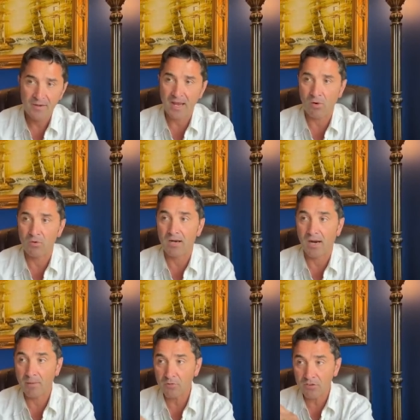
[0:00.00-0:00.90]
Now,
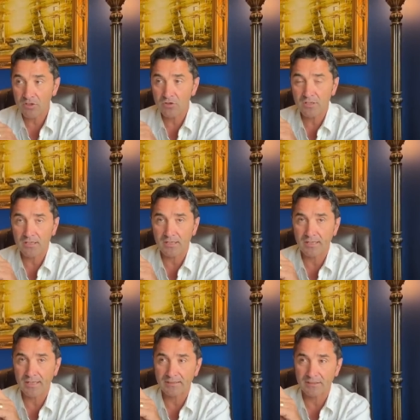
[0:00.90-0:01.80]
I'm going to look
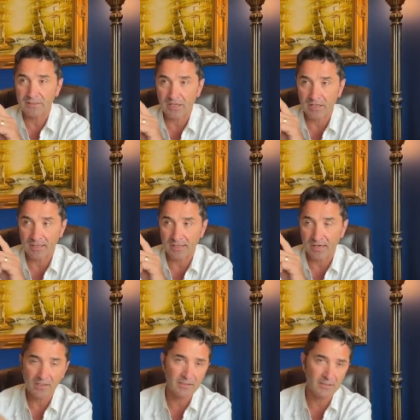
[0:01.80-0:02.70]
at the
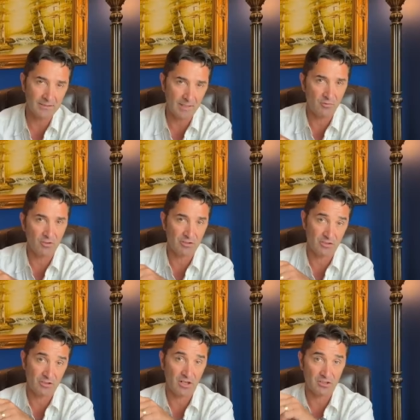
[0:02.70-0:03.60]
article that I'm going
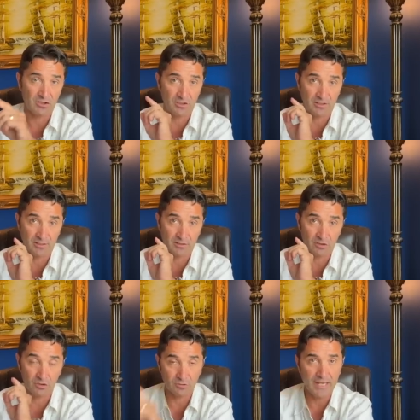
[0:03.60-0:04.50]
to discuss
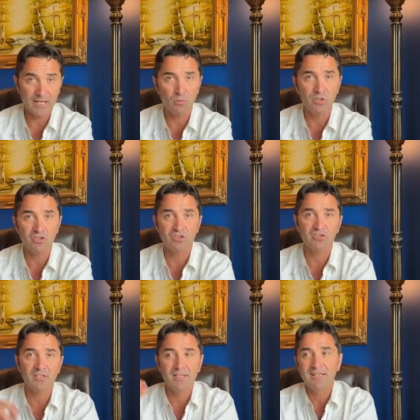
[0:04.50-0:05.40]
today, which
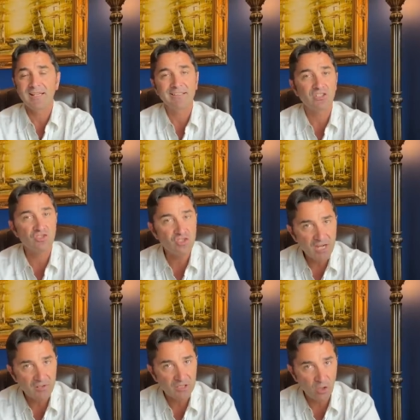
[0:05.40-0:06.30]
is like the
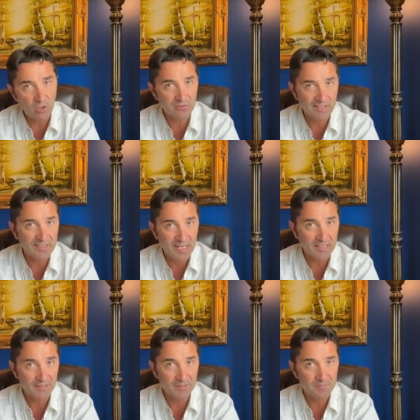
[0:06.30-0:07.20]
cherry on the
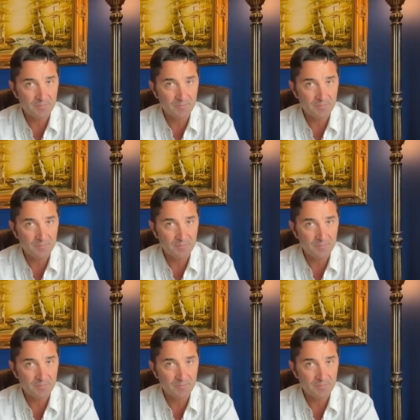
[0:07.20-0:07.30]
cake.